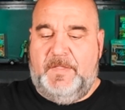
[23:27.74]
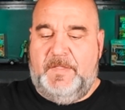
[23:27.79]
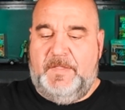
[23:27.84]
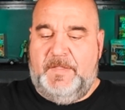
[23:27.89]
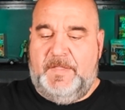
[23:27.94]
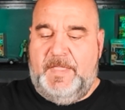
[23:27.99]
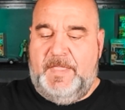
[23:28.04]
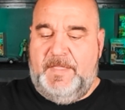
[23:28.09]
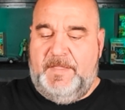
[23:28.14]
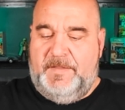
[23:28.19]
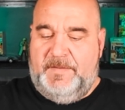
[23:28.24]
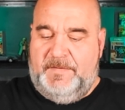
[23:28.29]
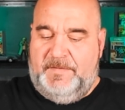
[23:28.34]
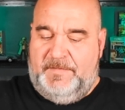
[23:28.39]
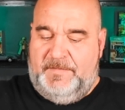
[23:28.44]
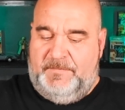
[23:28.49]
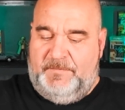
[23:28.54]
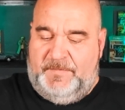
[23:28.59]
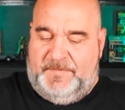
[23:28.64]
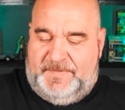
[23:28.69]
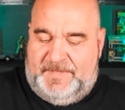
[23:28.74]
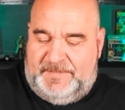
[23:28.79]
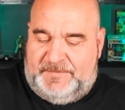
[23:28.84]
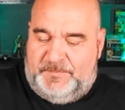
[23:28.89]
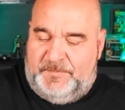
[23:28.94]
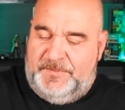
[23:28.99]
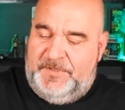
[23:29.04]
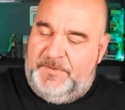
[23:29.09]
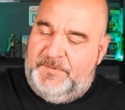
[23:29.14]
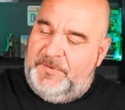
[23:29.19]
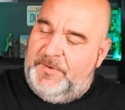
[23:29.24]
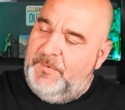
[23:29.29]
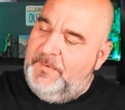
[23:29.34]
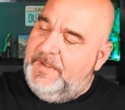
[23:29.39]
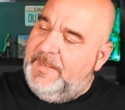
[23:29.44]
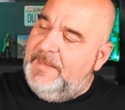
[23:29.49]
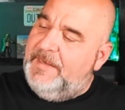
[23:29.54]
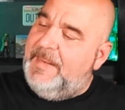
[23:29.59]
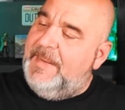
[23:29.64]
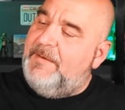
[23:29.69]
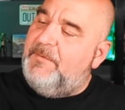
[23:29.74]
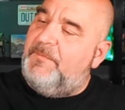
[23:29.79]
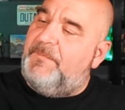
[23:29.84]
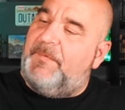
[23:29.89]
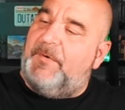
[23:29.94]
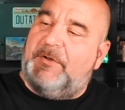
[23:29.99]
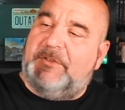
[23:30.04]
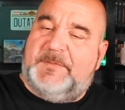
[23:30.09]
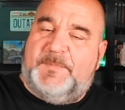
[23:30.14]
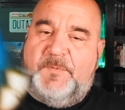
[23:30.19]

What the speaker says: And with this one, you do get a reversible